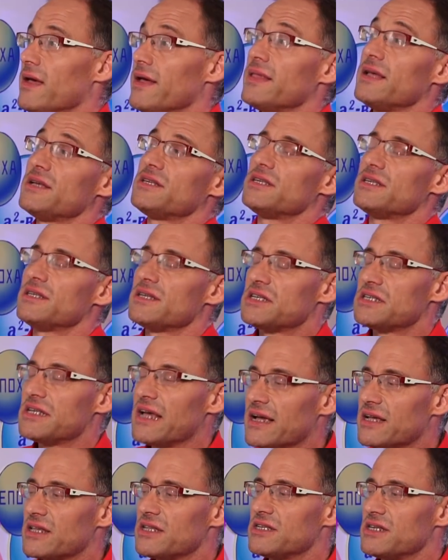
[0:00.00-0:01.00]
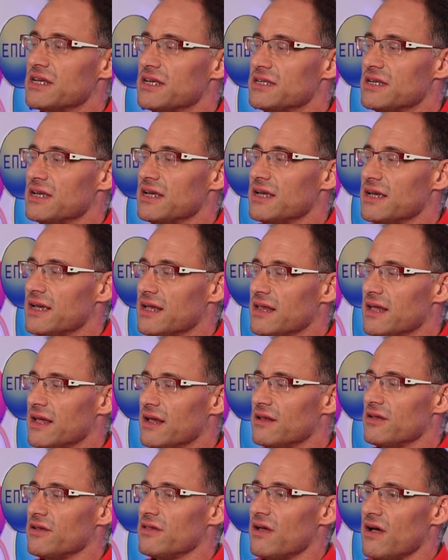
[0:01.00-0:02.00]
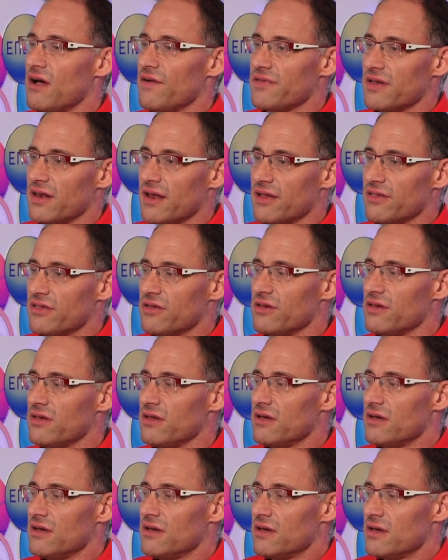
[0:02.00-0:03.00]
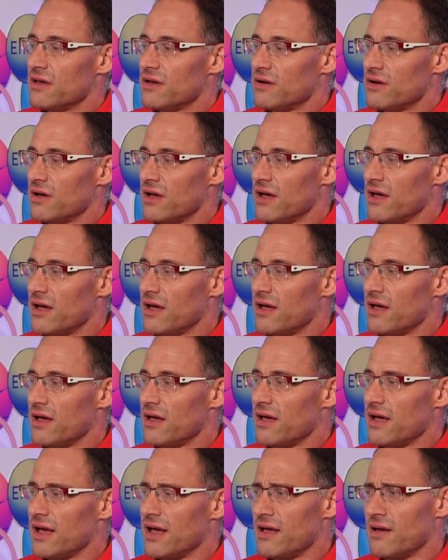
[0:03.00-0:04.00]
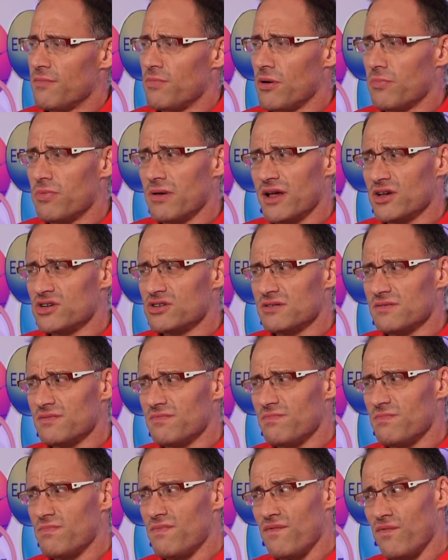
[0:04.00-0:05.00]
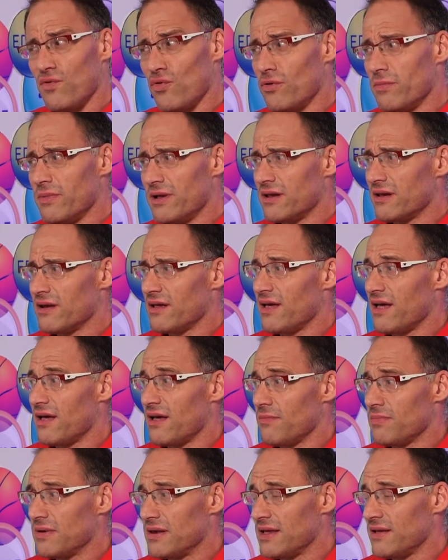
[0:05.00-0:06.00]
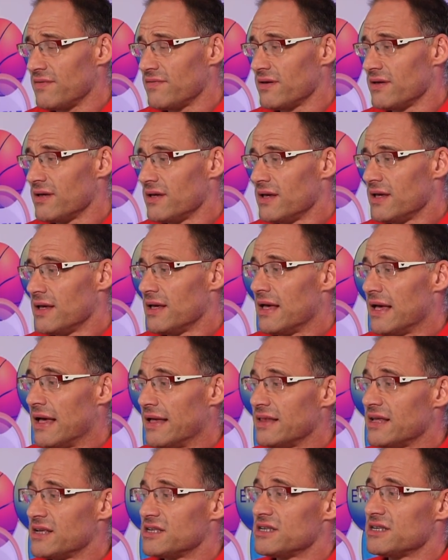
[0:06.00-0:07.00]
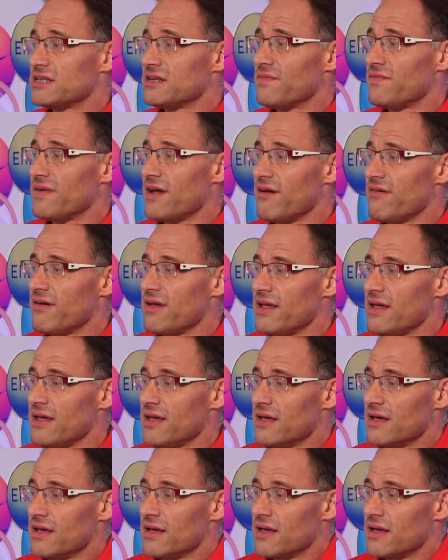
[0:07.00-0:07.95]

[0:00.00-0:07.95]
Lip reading: This is the second city in England after London. Population of 4 million, I believe. And this is a very